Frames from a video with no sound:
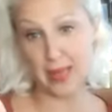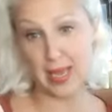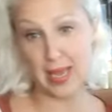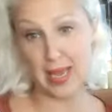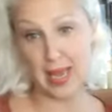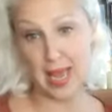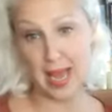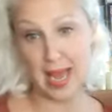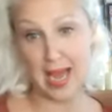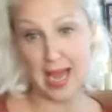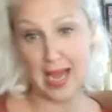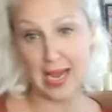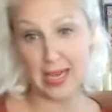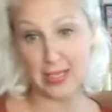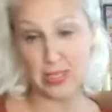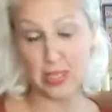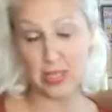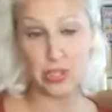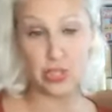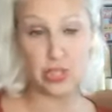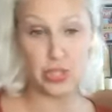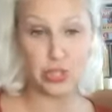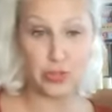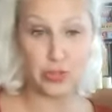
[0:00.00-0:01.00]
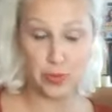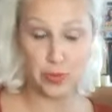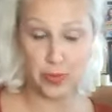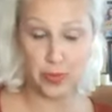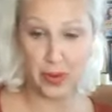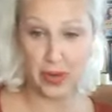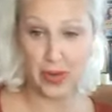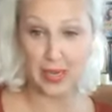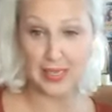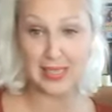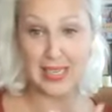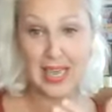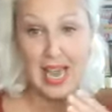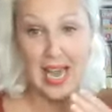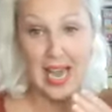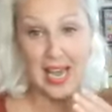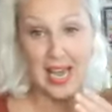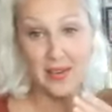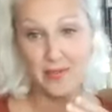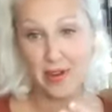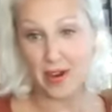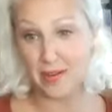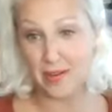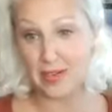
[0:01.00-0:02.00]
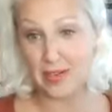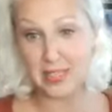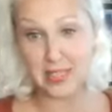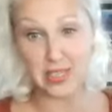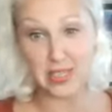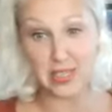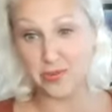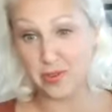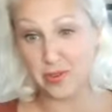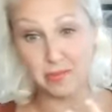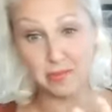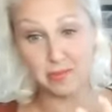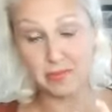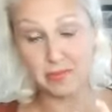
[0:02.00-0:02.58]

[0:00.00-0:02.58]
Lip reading: They add junipers and various different